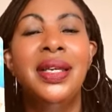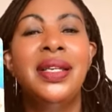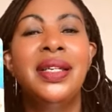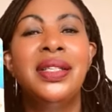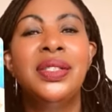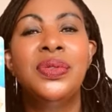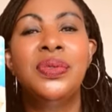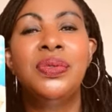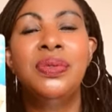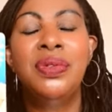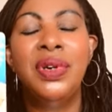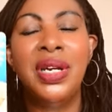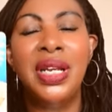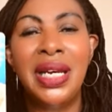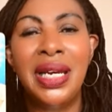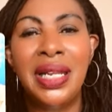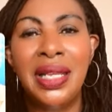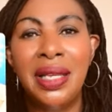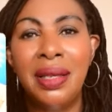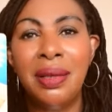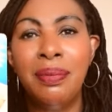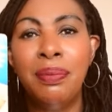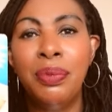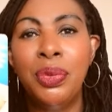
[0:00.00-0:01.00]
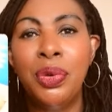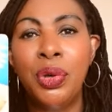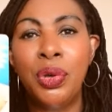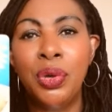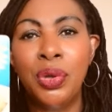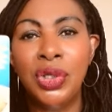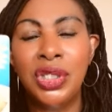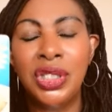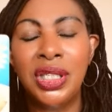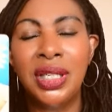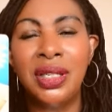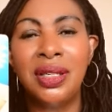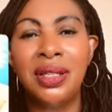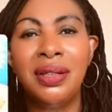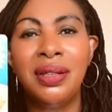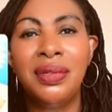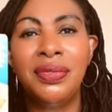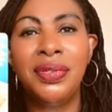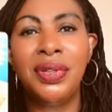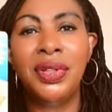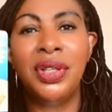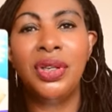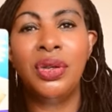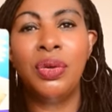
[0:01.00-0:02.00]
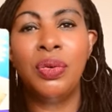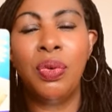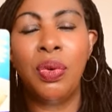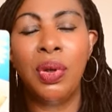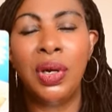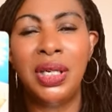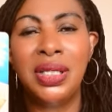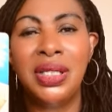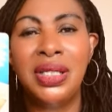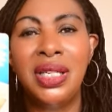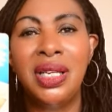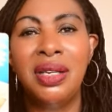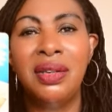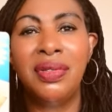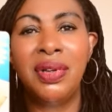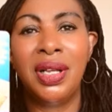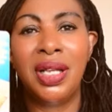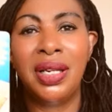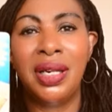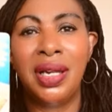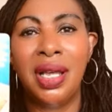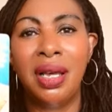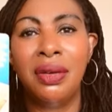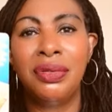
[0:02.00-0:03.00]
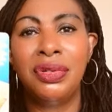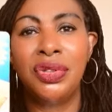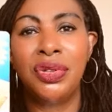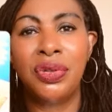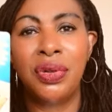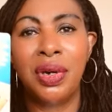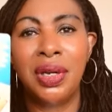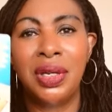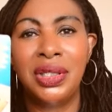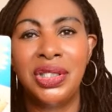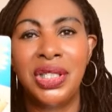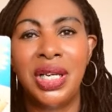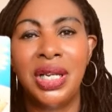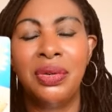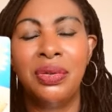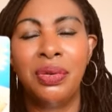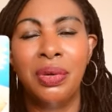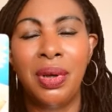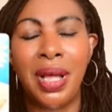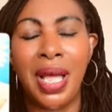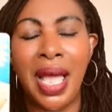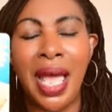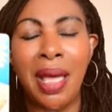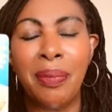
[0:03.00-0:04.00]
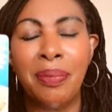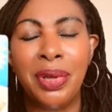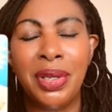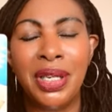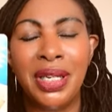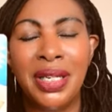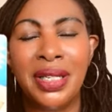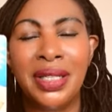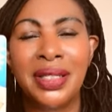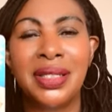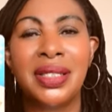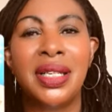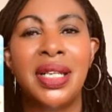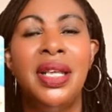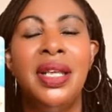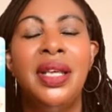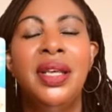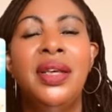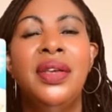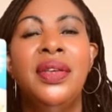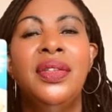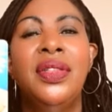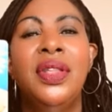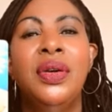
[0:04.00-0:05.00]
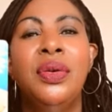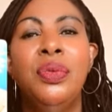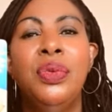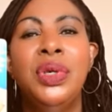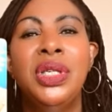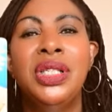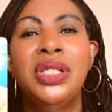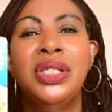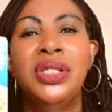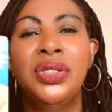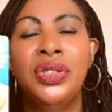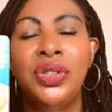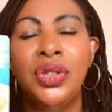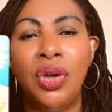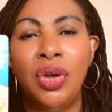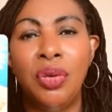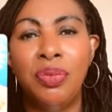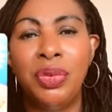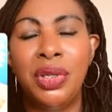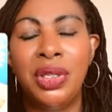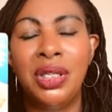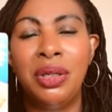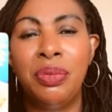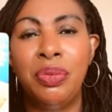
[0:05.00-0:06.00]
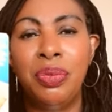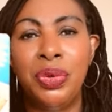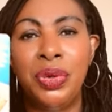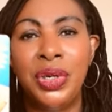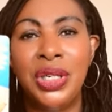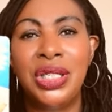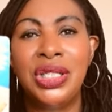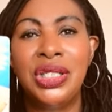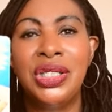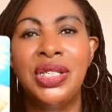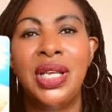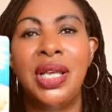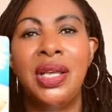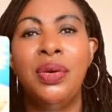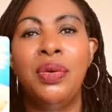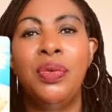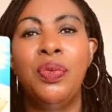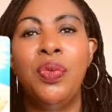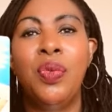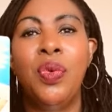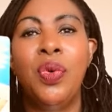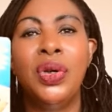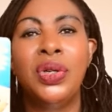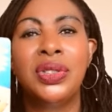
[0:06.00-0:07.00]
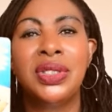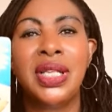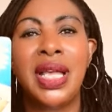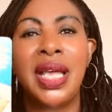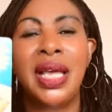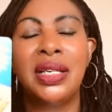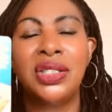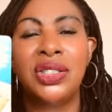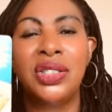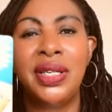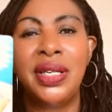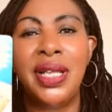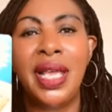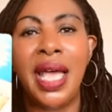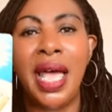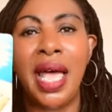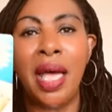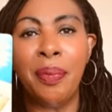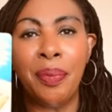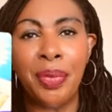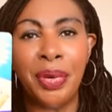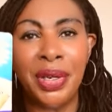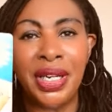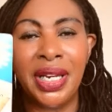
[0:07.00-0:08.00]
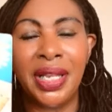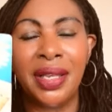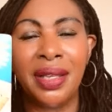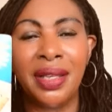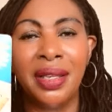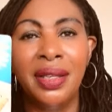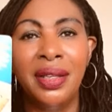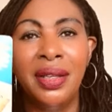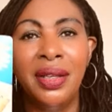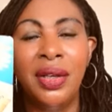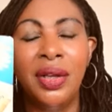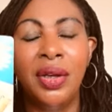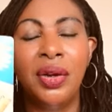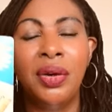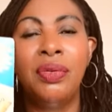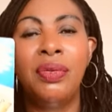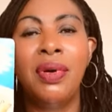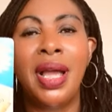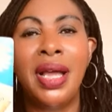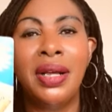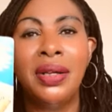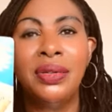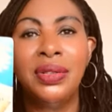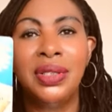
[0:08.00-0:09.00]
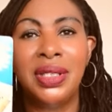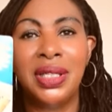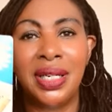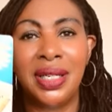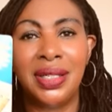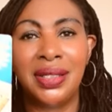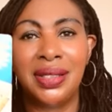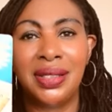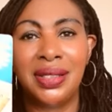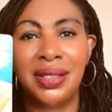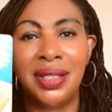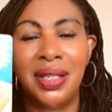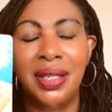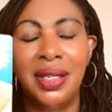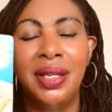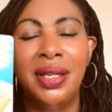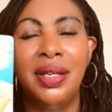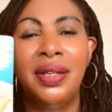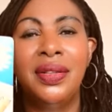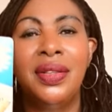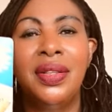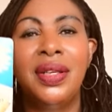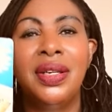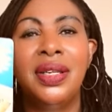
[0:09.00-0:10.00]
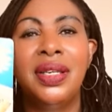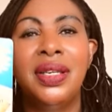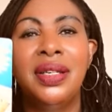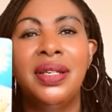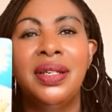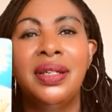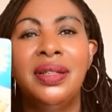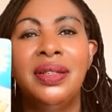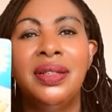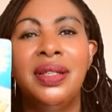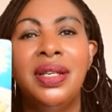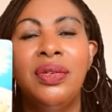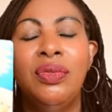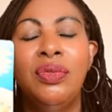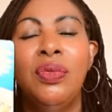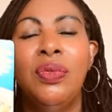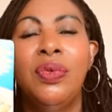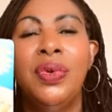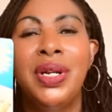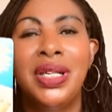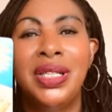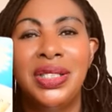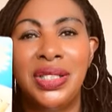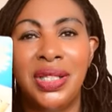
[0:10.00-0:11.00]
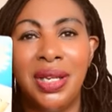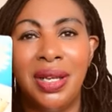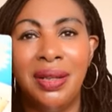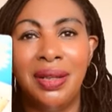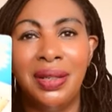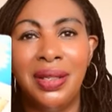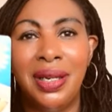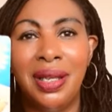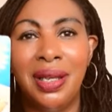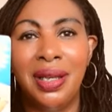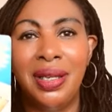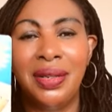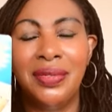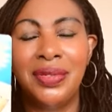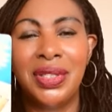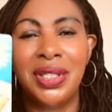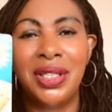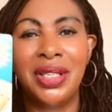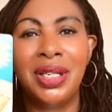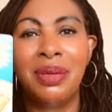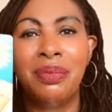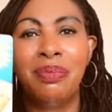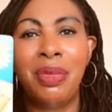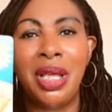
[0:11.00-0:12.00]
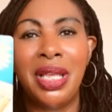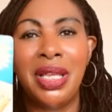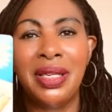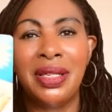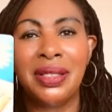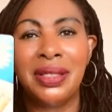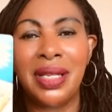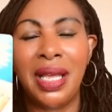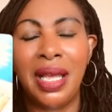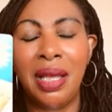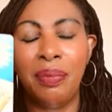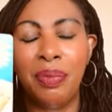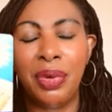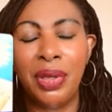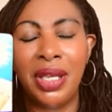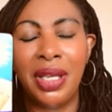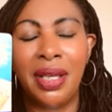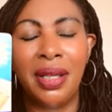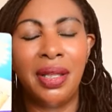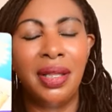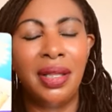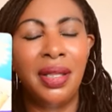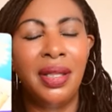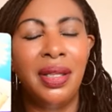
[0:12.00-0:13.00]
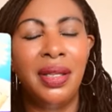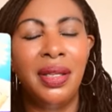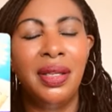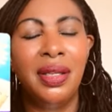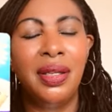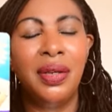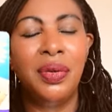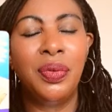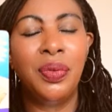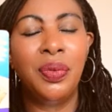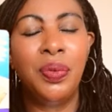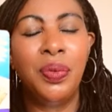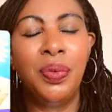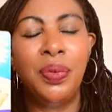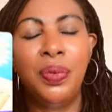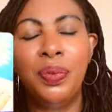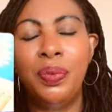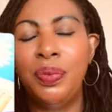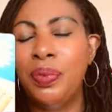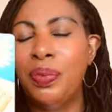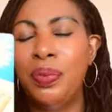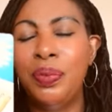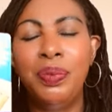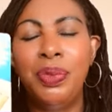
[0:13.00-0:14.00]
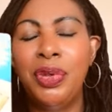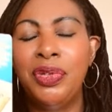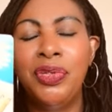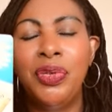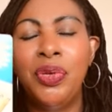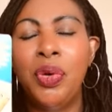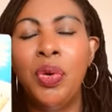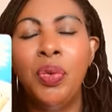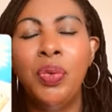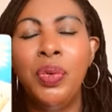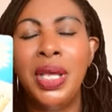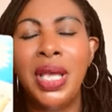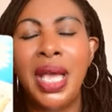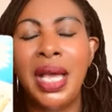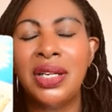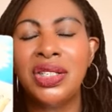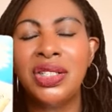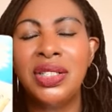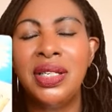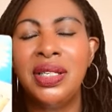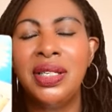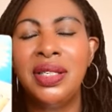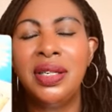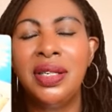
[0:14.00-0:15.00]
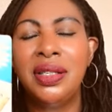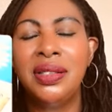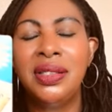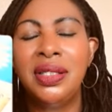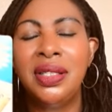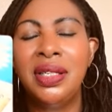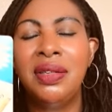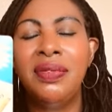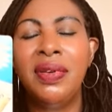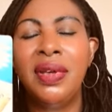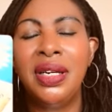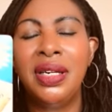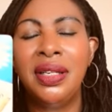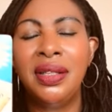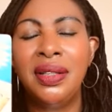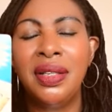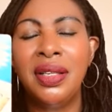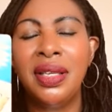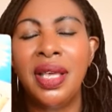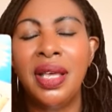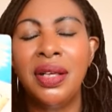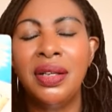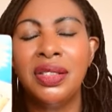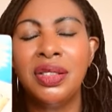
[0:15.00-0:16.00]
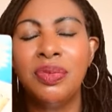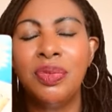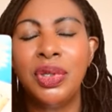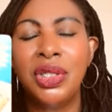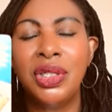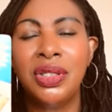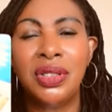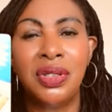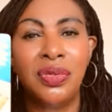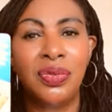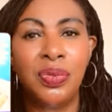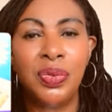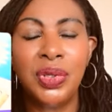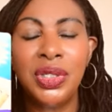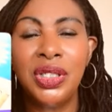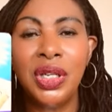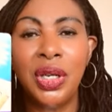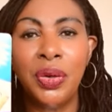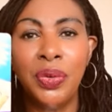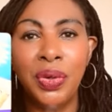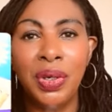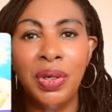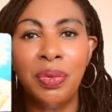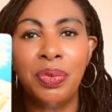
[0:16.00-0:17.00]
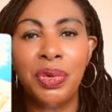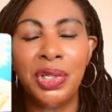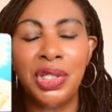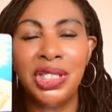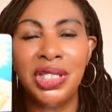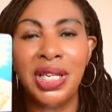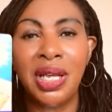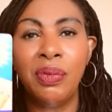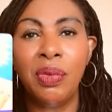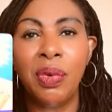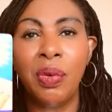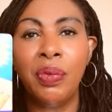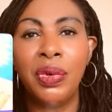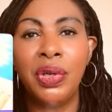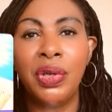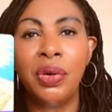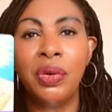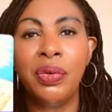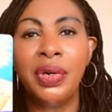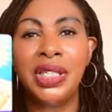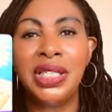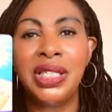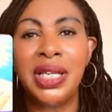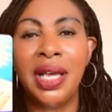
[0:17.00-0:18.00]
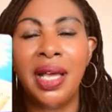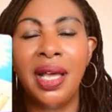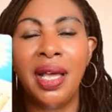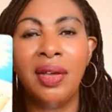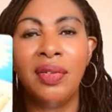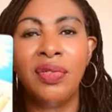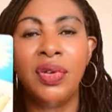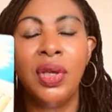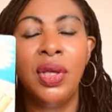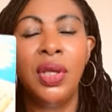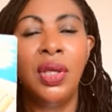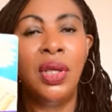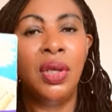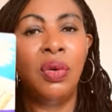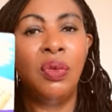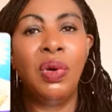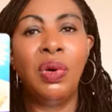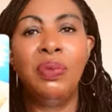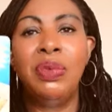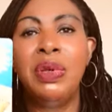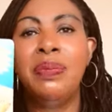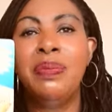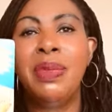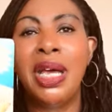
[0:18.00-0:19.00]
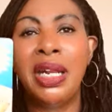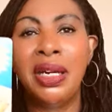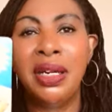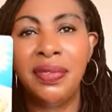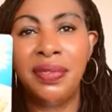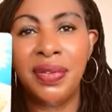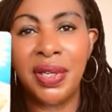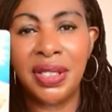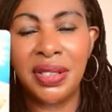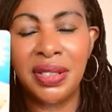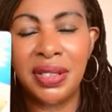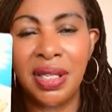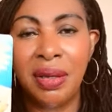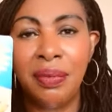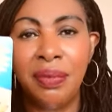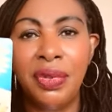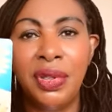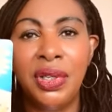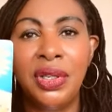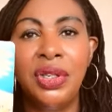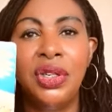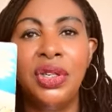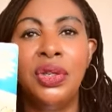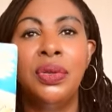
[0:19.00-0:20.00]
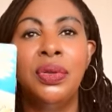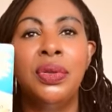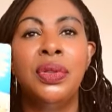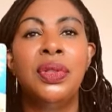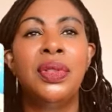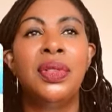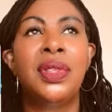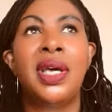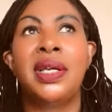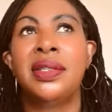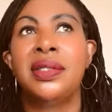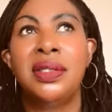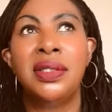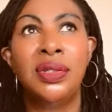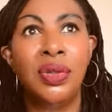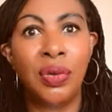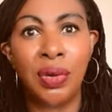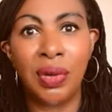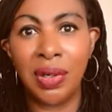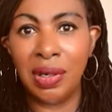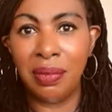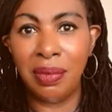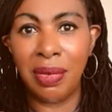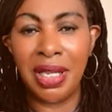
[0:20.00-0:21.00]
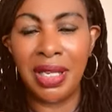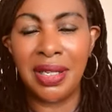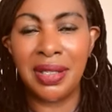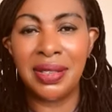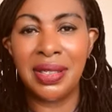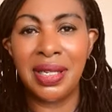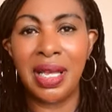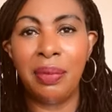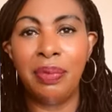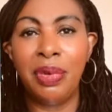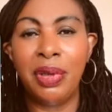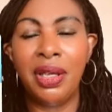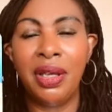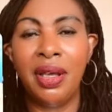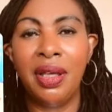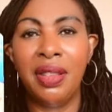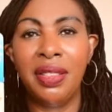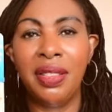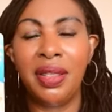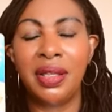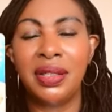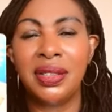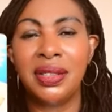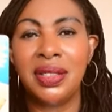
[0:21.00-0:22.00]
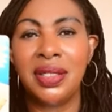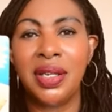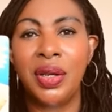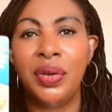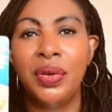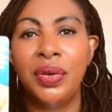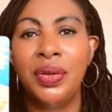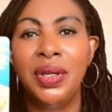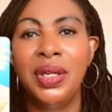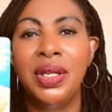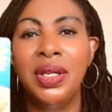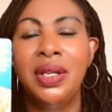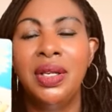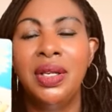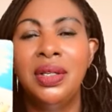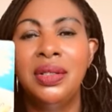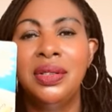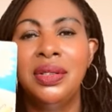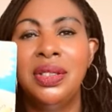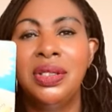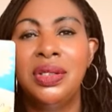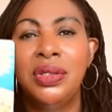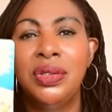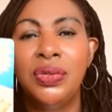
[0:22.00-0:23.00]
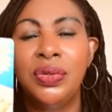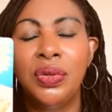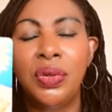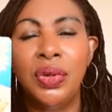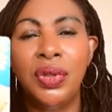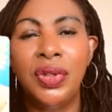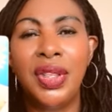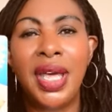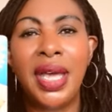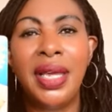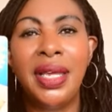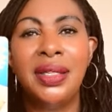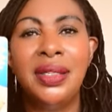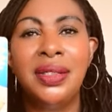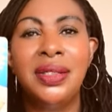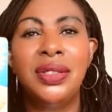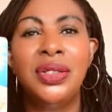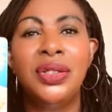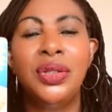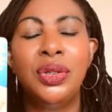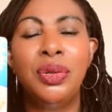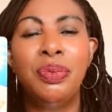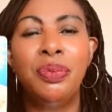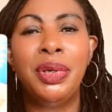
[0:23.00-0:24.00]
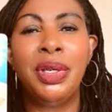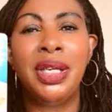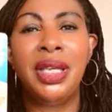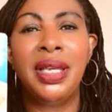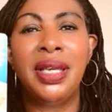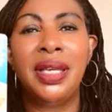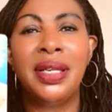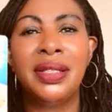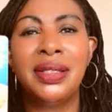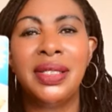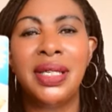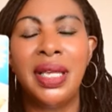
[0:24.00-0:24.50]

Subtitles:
It's really important for the quality of our lives, for our general happiness, that we stop and appreciate what's actually happening around us that can enrich our lives, that can make us happier before we actually achieve anything else. Because if we don't appreciate what we already have, when we manifest something new, that's not going to make us happy either. So just draw that into your being.